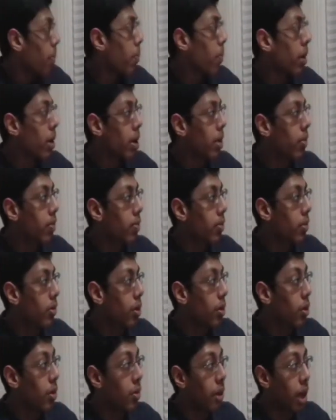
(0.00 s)
But
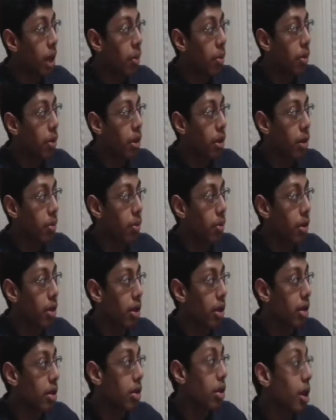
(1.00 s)
with paper
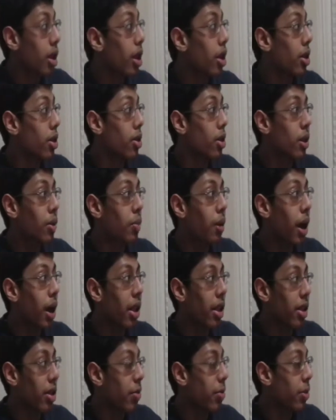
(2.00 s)
airplanes, you can
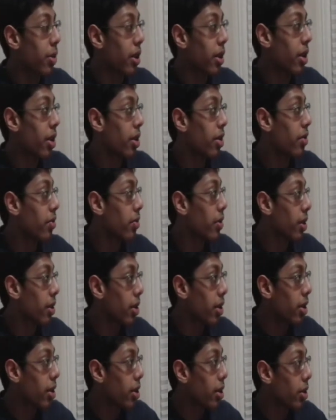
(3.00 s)
pilot a plane on your
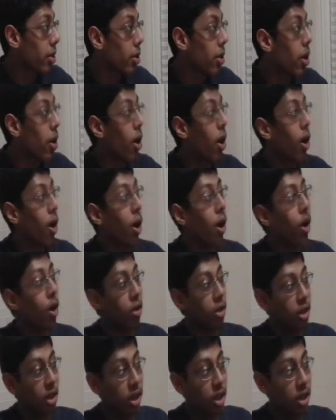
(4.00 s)
very own,
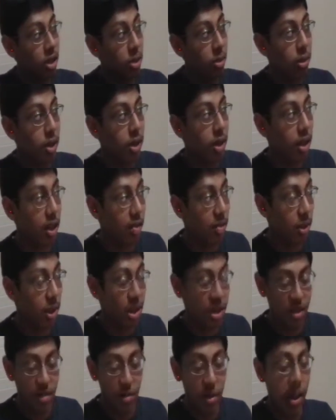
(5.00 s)
just with a
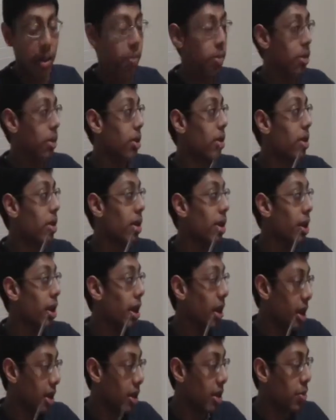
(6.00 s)
piece of paper
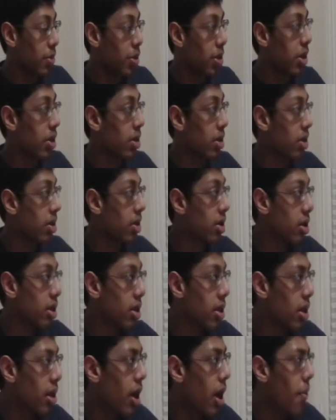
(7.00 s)
and some scissors.
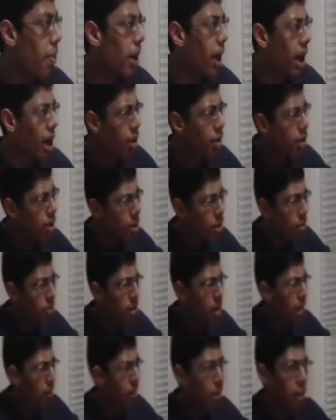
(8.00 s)
But how do you
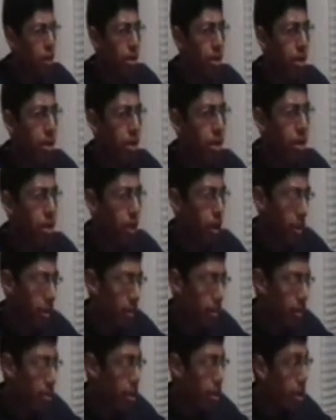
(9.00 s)
make a paper airplane?
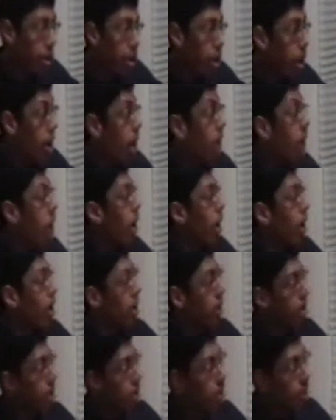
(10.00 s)
In
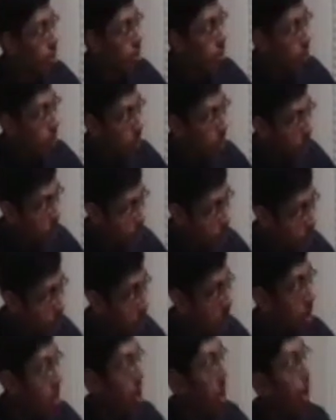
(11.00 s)
this
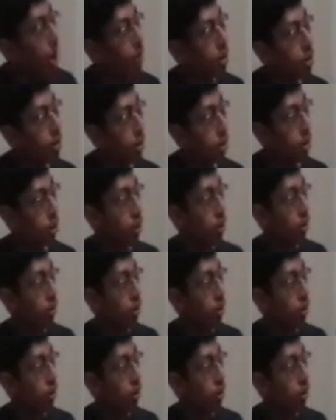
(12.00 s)
speech, I will show you the